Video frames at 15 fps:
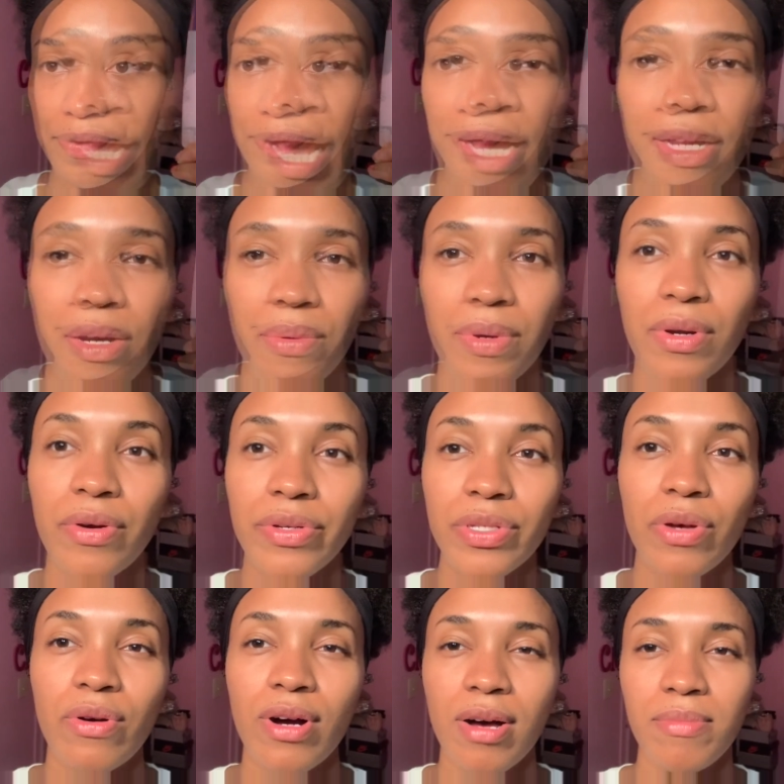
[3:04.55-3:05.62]
I know it
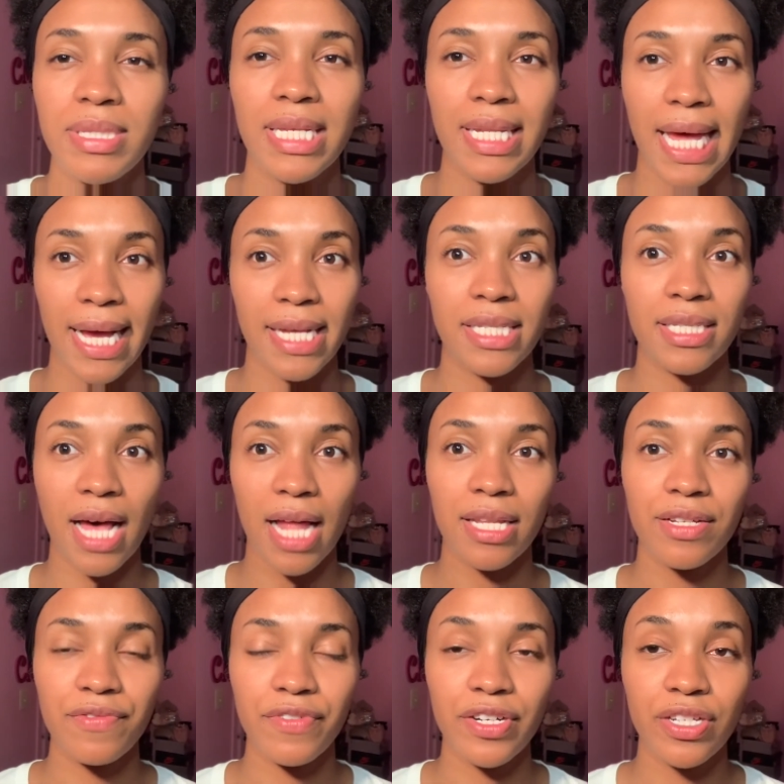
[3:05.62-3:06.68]
also comes in like a
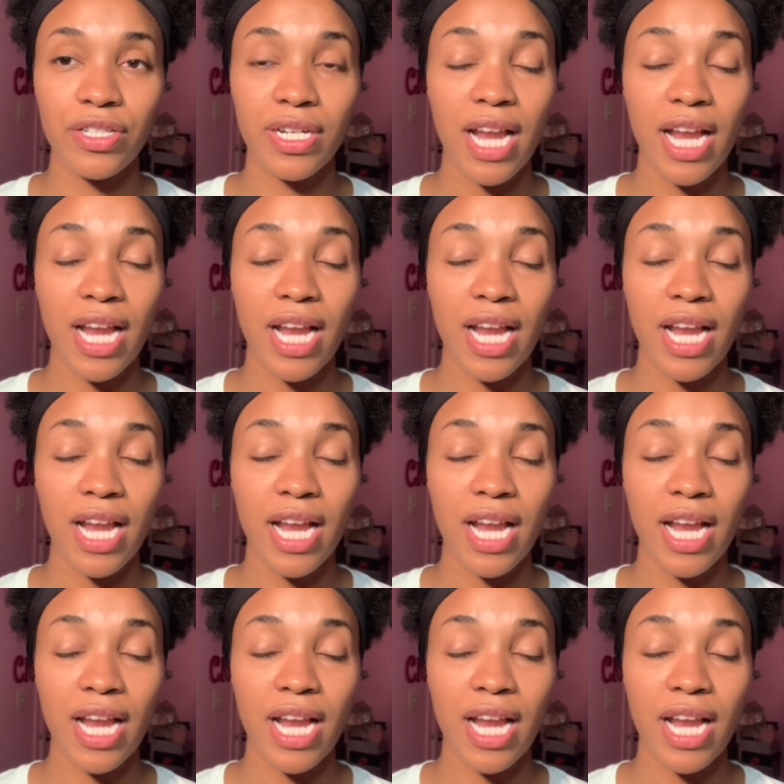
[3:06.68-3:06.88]
solid version.